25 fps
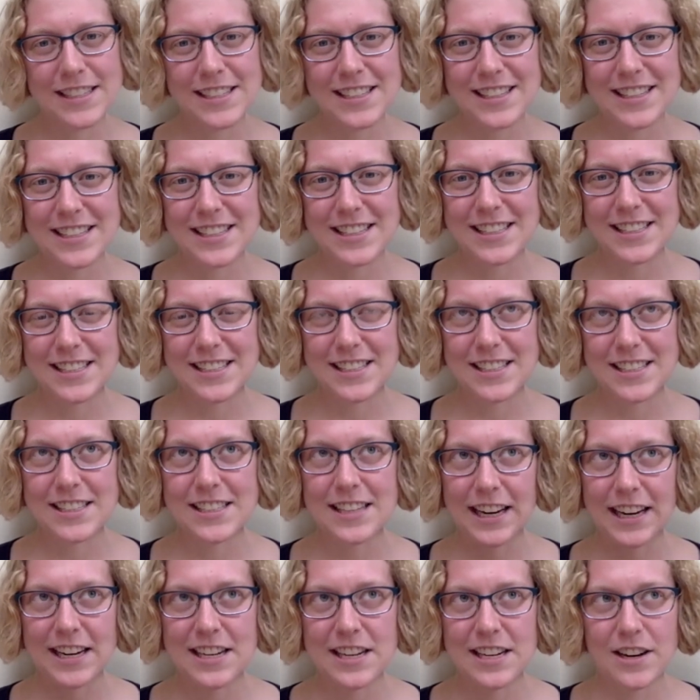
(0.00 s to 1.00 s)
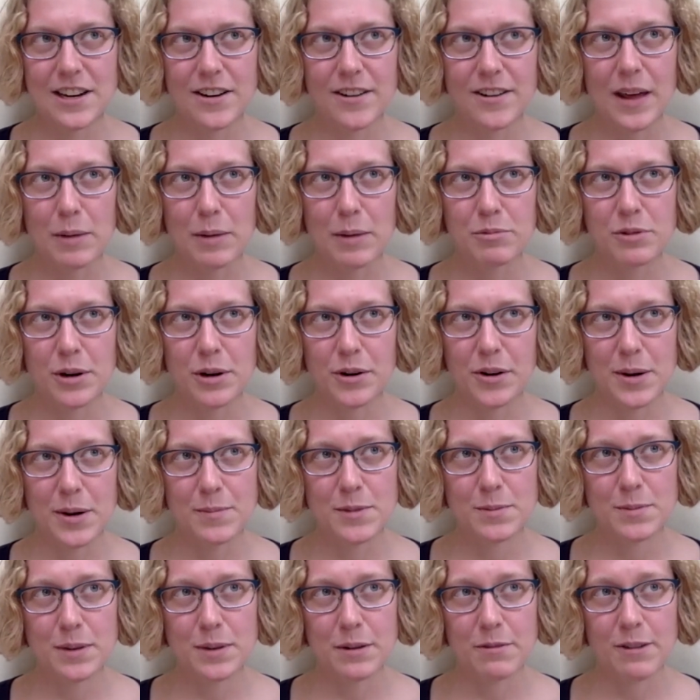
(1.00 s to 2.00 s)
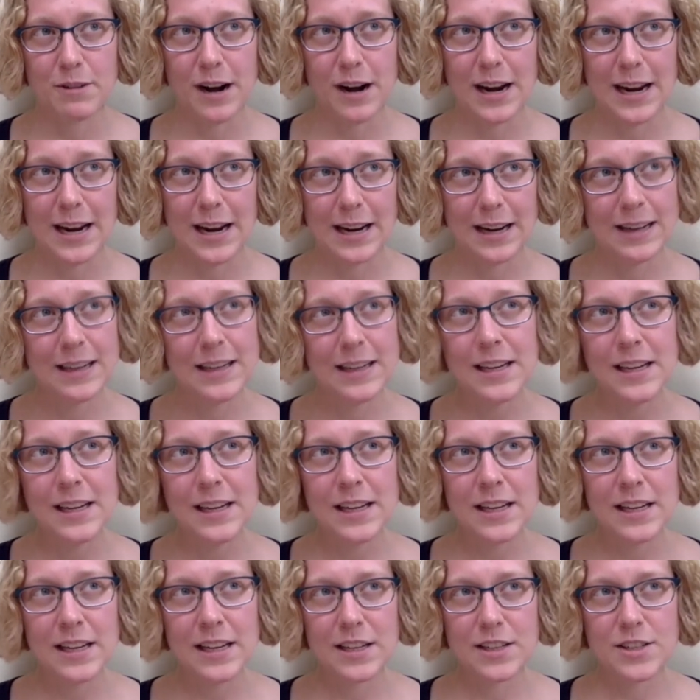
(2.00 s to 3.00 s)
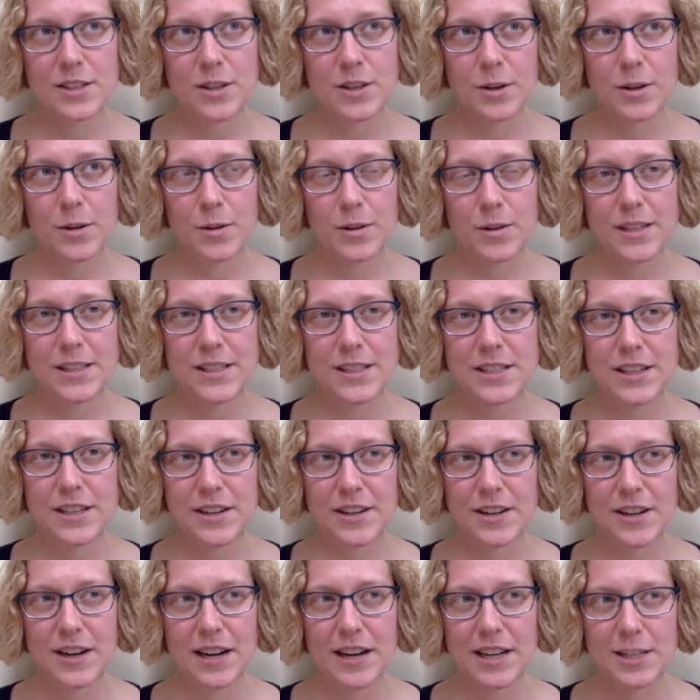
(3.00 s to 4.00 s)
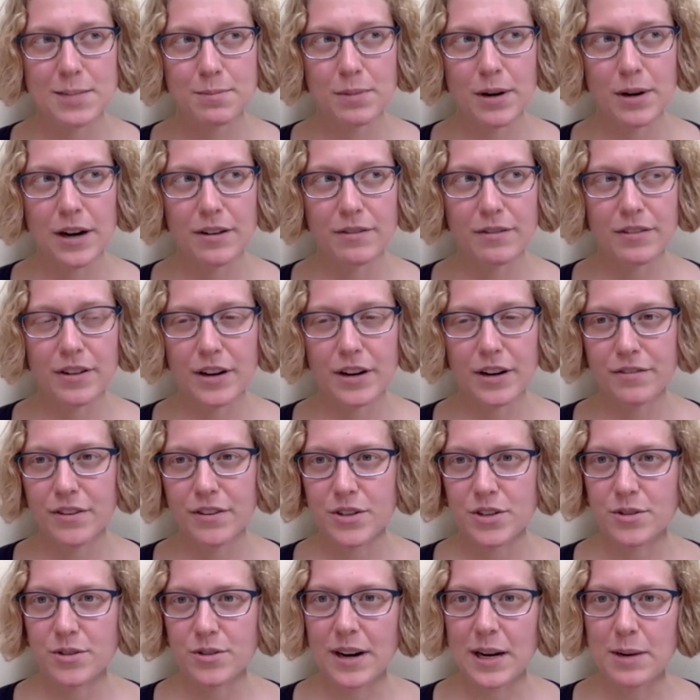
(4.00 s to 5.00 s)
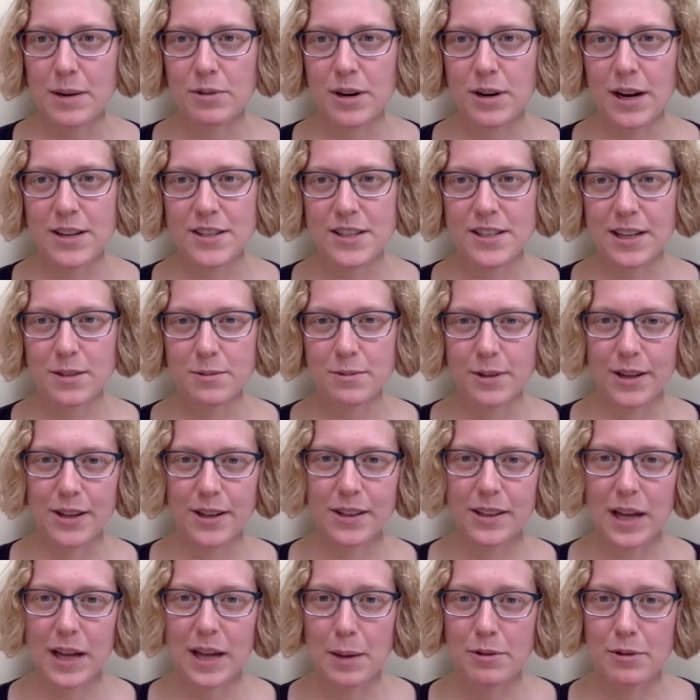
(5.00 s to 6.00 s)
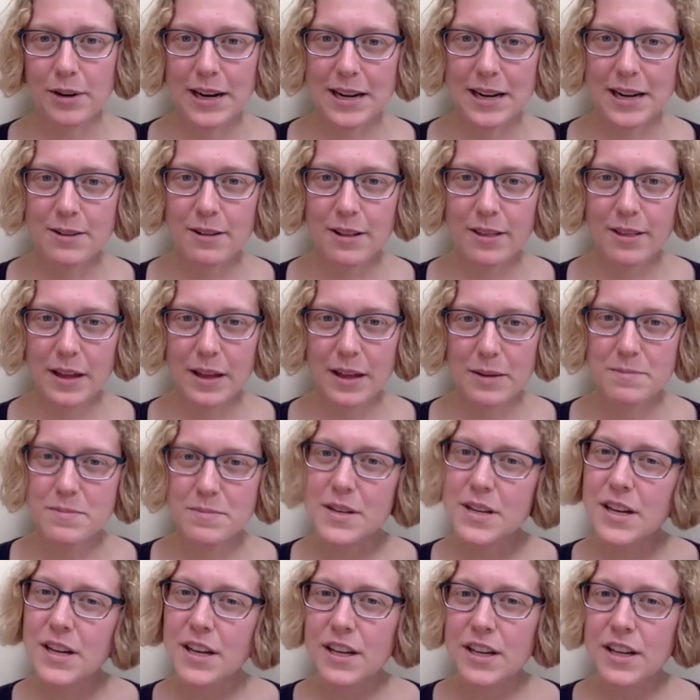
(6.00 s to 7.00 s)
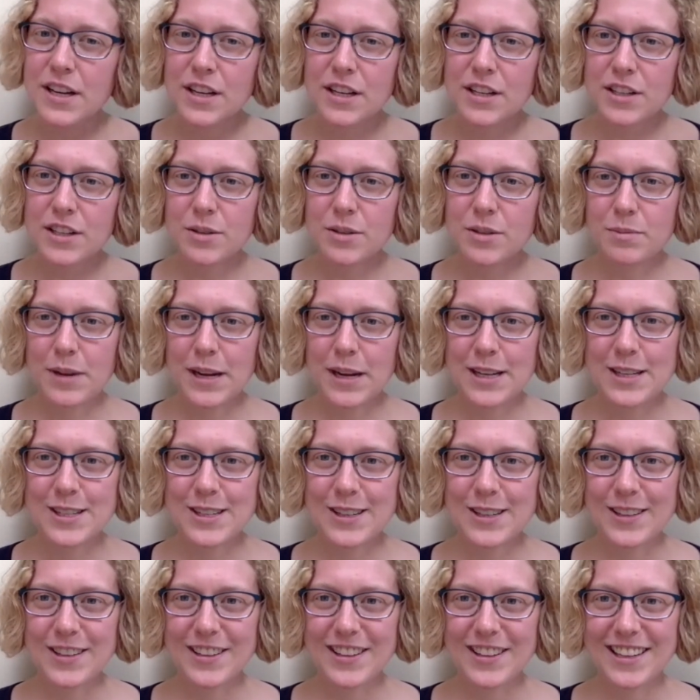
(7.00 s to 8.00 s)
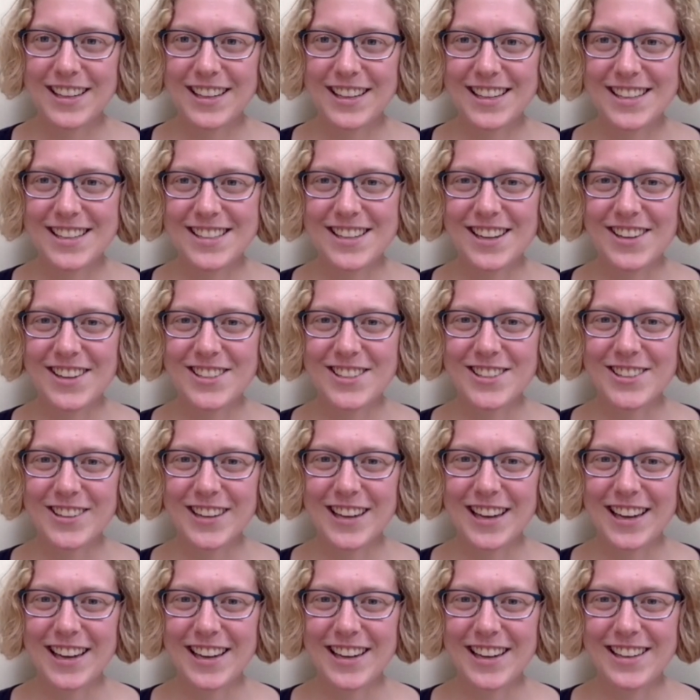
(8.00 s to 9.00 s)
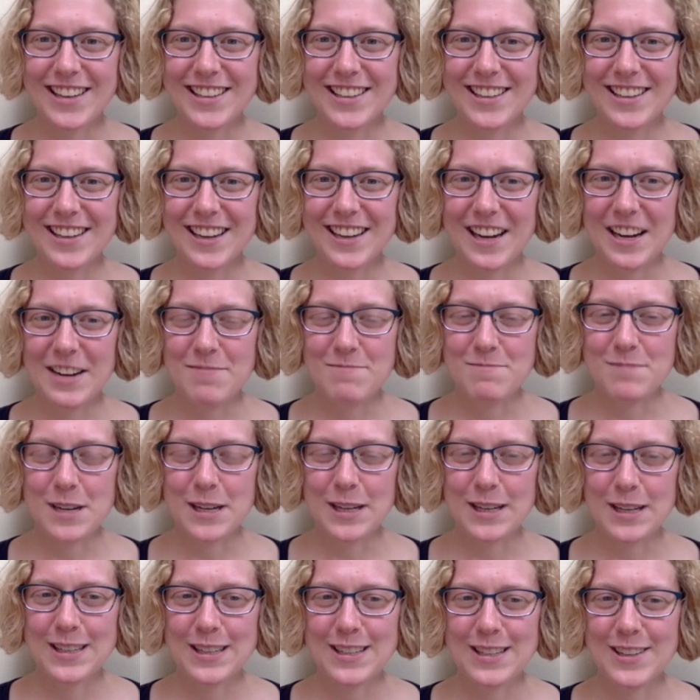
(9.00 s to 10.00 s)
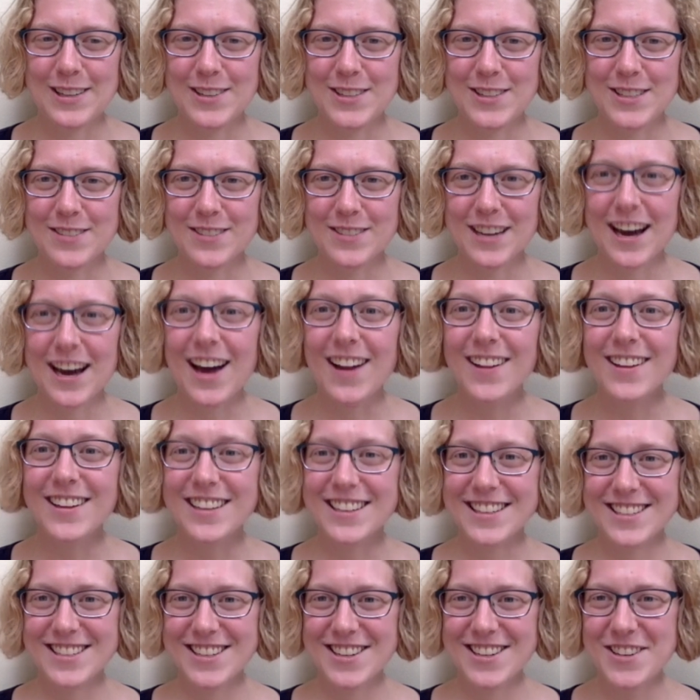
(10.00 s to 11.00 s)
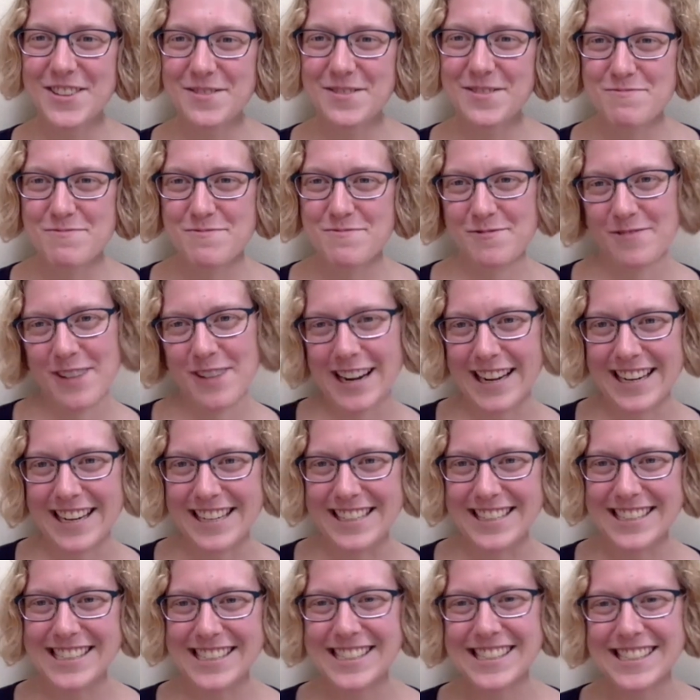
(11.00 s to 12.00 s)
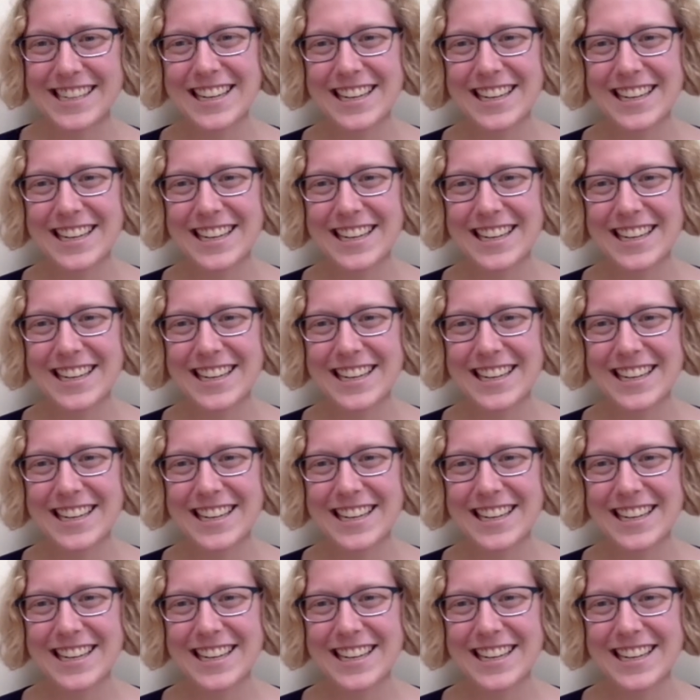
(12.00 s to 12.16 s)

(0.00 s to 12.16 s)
This is the 2nd year that program's been running. And so this year, as part of our Future Ready project, we're collaborating with them to make sure that the kids also get a good dose of college readiness.